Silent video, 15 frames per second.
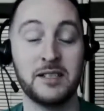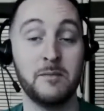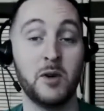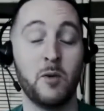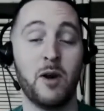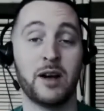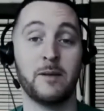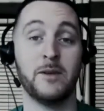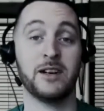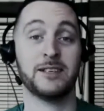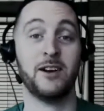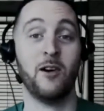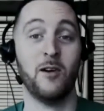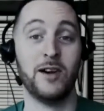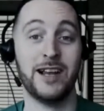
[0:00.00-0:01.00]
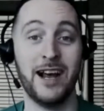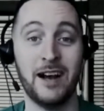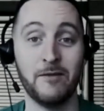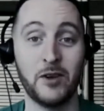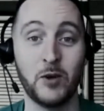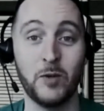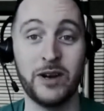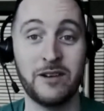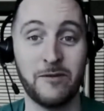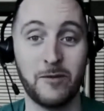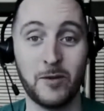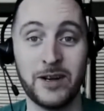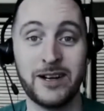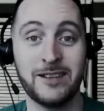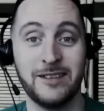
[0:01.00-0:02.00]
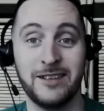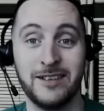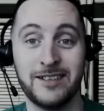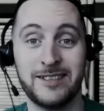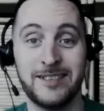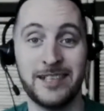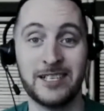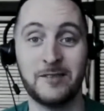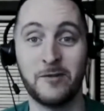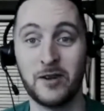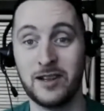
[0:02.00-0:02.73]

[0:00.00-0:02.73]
The Milwaukee Bucks already have the Greek Freak, the 6'11",